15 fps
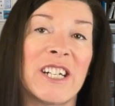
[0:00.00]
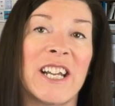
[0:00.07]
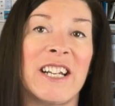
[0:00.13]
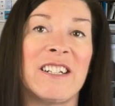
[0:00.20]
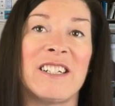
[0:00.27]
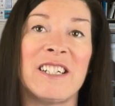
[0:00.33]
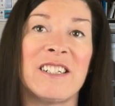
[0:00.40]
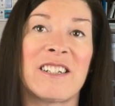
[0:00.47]

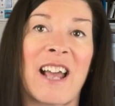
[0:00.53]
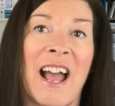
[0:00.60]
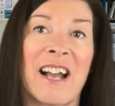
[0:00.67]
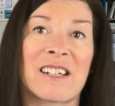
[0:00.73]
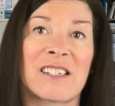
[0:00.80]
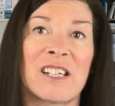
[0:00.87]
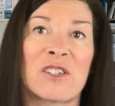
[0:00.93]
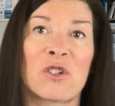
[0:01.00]
and need to
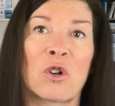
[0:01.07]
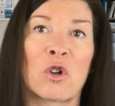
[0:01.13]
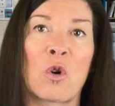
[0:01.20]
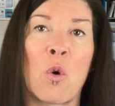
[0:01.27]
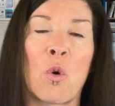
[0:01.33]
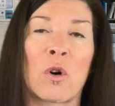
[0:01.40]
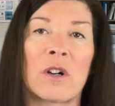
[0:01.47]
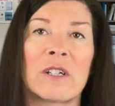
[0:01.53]
access our
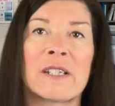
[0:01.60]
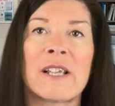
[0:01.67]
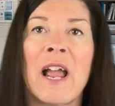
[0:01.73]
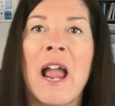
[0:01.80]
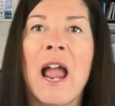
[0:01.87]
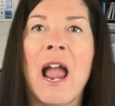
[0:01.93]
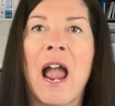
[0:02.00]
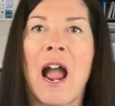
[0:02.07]
course.
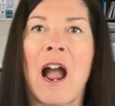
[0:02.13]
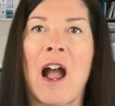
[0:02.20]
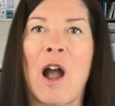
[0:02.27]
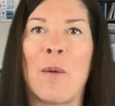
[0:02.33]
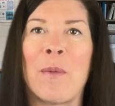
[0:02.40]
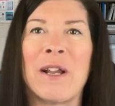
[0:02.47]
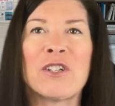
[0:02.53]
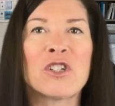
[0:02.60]

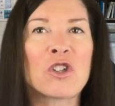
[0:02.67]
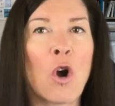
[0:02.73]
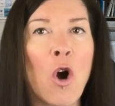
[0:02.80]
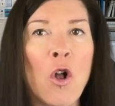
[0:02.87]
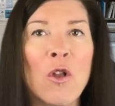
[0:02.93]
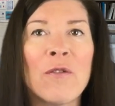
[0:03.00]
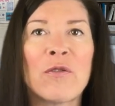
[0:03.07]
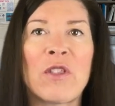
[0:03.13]
And just
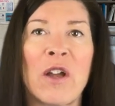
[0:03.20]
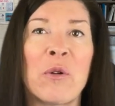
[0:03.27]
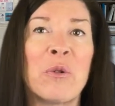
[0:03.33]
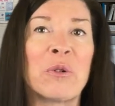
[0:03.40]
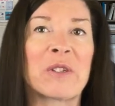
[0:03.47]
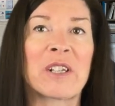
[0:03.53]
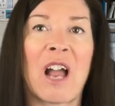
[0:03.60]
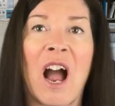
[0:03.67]
all of
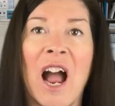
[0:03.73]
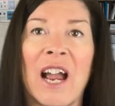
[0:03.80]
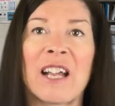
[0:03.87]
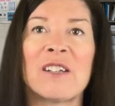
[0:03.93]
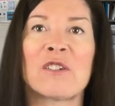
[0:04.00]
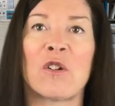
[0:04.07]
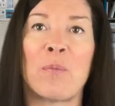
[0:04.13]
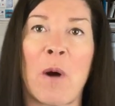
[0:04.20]
those
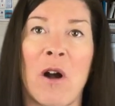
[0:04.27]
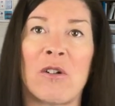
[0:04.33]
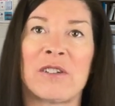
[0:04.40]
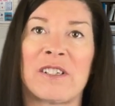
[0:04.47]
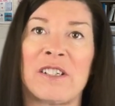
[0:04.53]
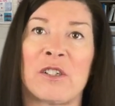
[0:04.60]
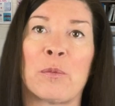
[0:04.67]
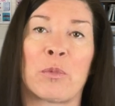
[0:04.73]
kinds of
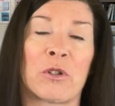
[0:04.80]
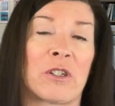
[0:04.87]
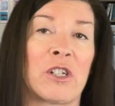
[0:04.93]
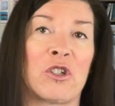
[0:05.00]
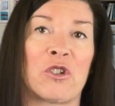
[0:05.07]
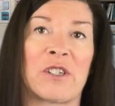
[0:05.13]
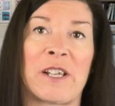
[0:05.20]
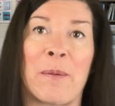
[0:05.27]
policies and
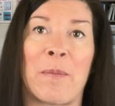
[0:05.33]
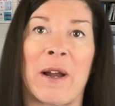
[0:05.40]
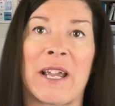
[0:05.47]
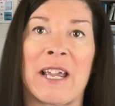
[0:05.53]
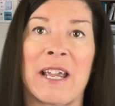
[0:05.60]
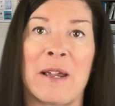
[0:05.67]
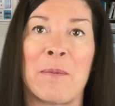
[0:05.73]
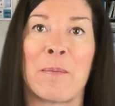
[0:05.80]
procedures that might
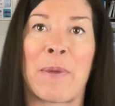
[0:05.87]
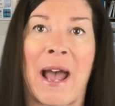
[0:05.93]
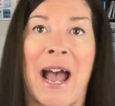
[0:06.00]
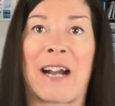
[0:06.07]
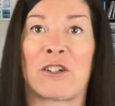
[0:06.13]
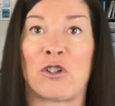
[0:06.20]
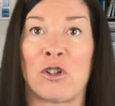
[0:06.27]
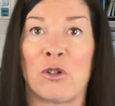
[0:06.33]

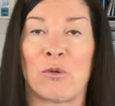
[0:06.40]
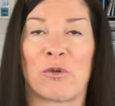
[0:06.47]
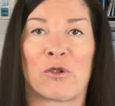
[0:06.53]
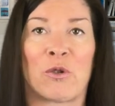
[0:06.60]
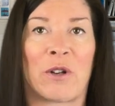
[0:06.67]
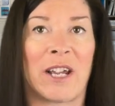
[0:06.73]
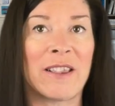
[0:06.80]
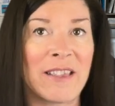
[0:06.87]
impact you. So
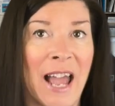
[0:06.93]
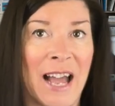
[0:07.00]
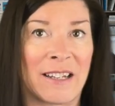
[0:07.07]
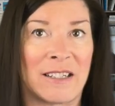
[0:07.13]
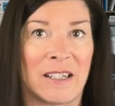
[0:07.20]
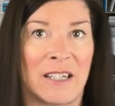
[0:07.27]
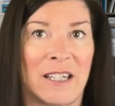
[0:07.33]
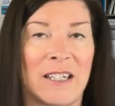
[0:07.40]
get that
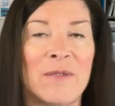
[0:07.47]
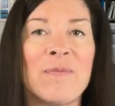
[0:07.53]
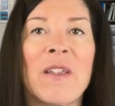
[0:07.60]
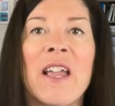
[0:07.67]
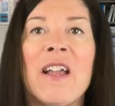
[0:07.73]
done.